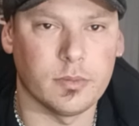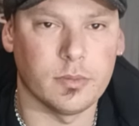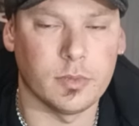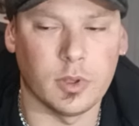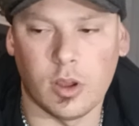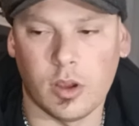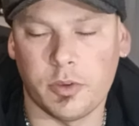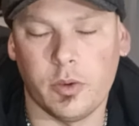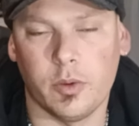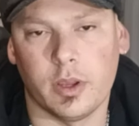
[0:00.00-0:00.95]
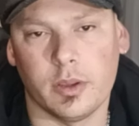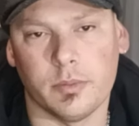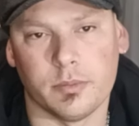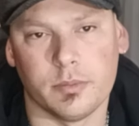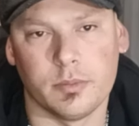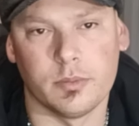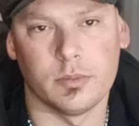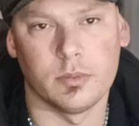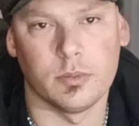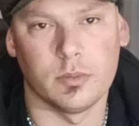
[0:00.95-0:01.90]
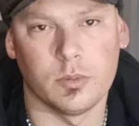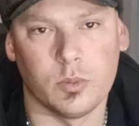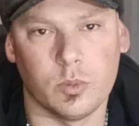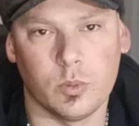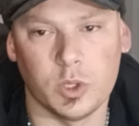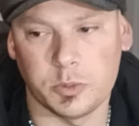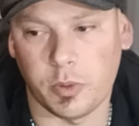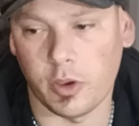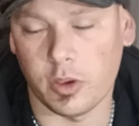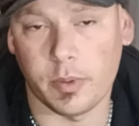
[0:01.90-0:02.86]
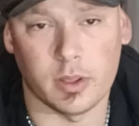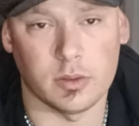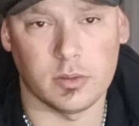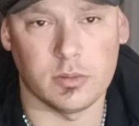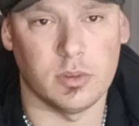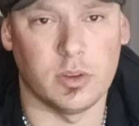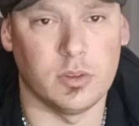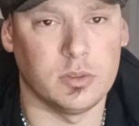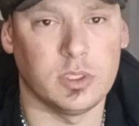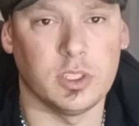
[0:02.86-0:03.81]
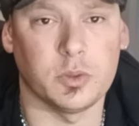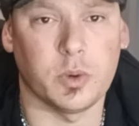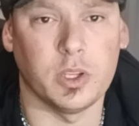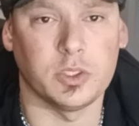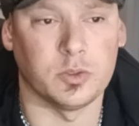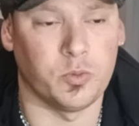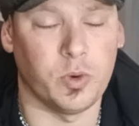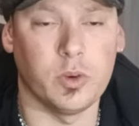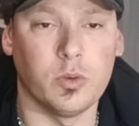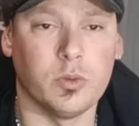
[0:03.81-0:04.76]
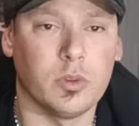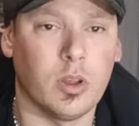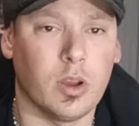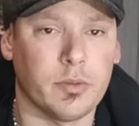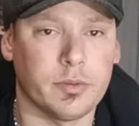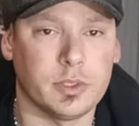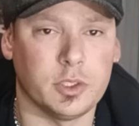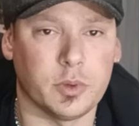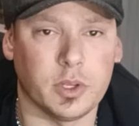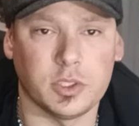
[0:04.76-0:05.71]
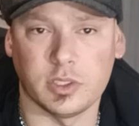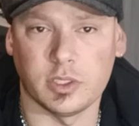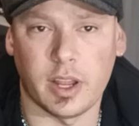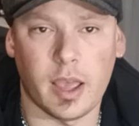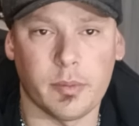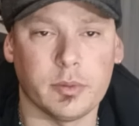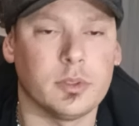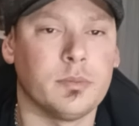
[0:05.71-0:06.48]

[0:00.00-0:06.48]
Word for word: the live Q&A, we spoke about, you know, situations, real life situations that happened.